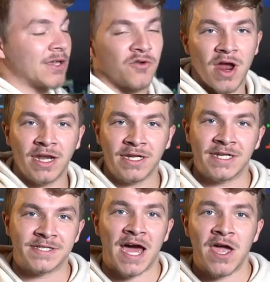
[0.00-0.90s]
I created
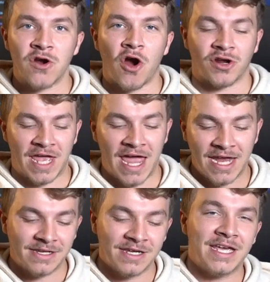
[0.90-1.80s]
an entire
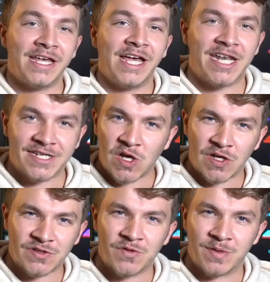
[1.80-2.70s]
arcade and it's
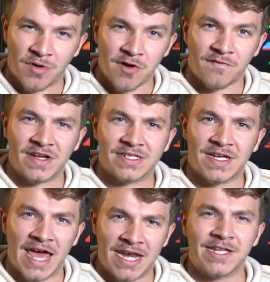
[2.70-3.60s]
also the
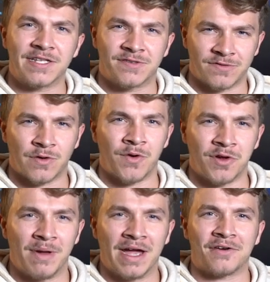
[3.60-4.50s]
perfect editing
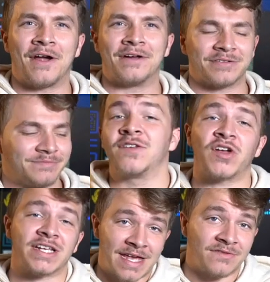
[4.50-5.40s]
tutorial background. And if
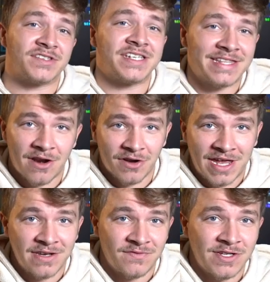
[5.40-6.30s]
you guys haven't seen that
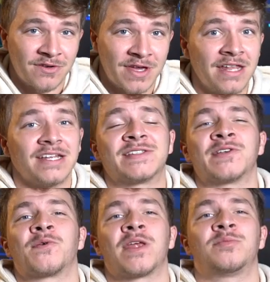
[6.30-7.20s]
arcade video yet,
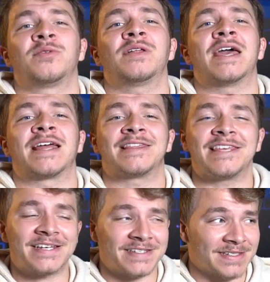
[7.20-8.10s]
it's incredible, and I
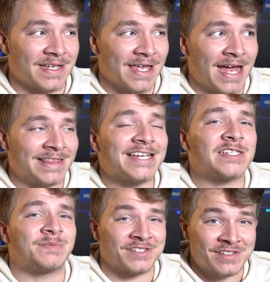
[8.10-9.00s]
think it's I think
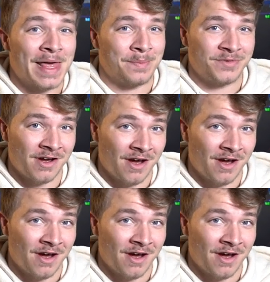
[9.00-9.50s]
it's been slept